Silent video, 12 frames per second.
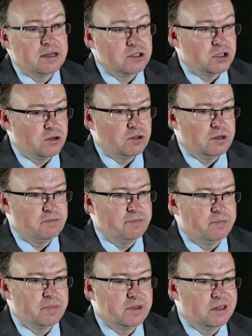And so
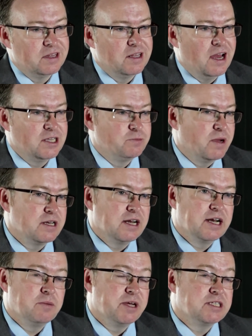I spend a
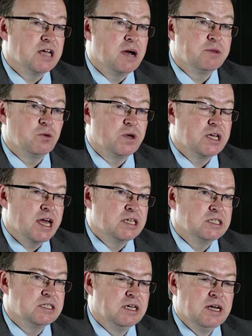little bit of time at the
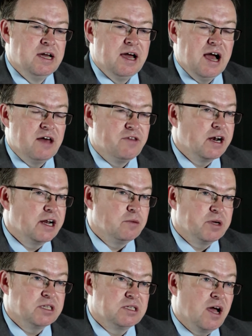weekend, and then a little
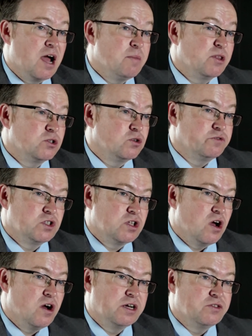bit of time at the sort of
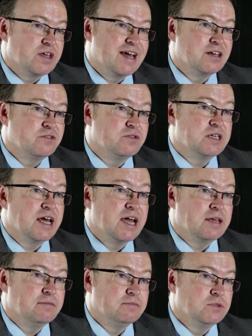start and at the end of the
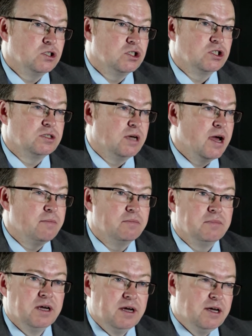day, just
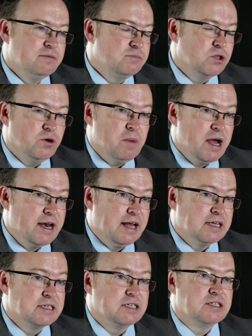doing my
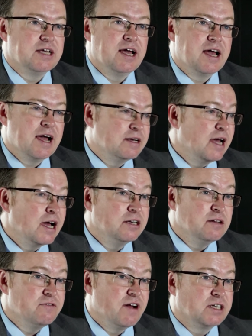analysis
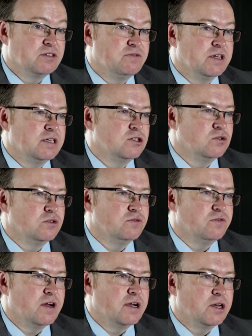and effectively sort
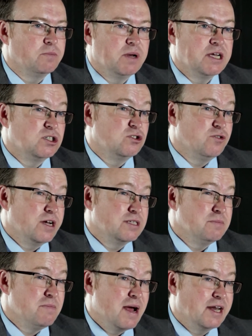of you know, placing trades
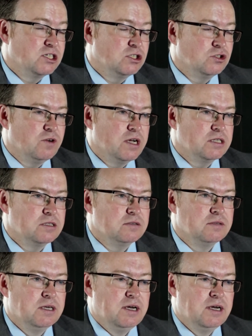and managing trades.